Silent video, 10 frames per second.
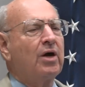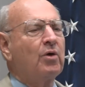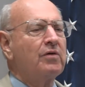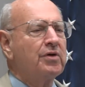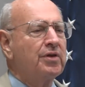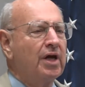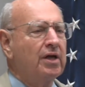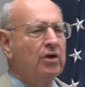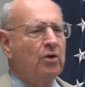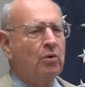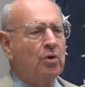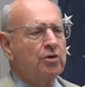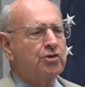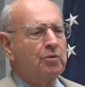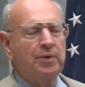however, that you
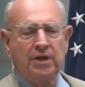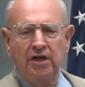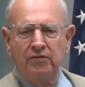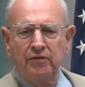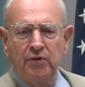also believe,